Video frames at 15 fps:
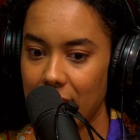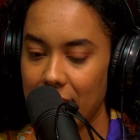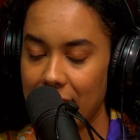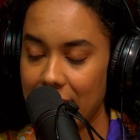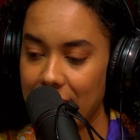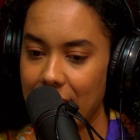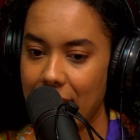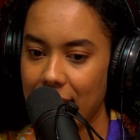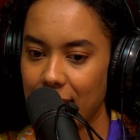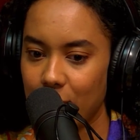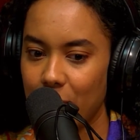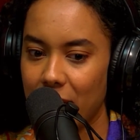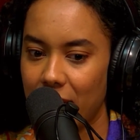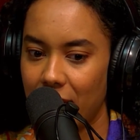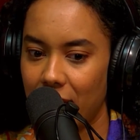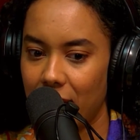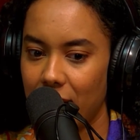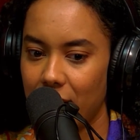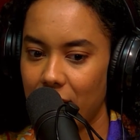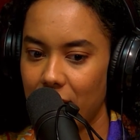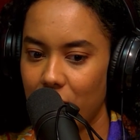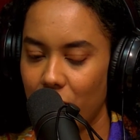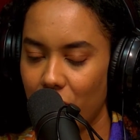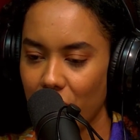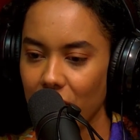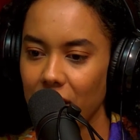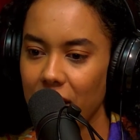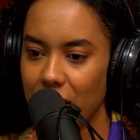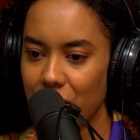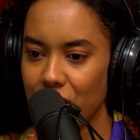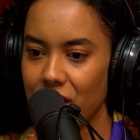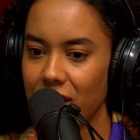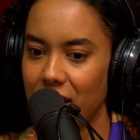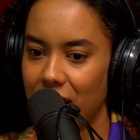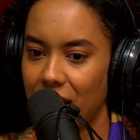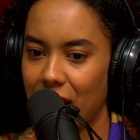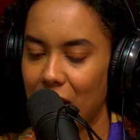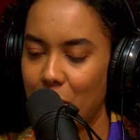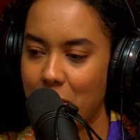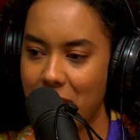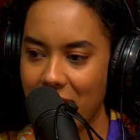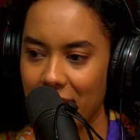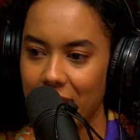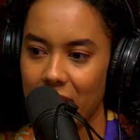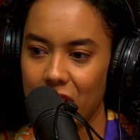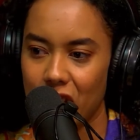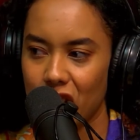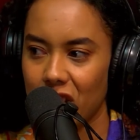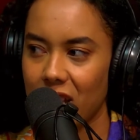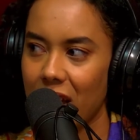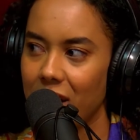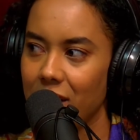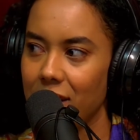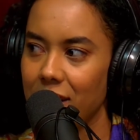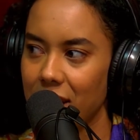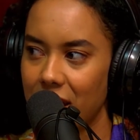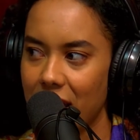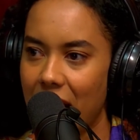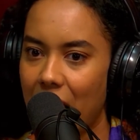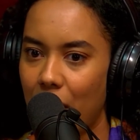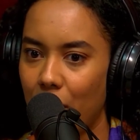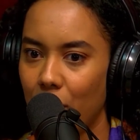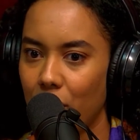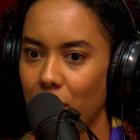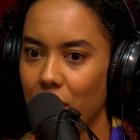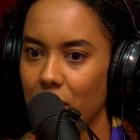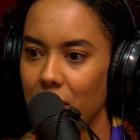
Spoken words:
it has been really interesting and amazing to just kind of see how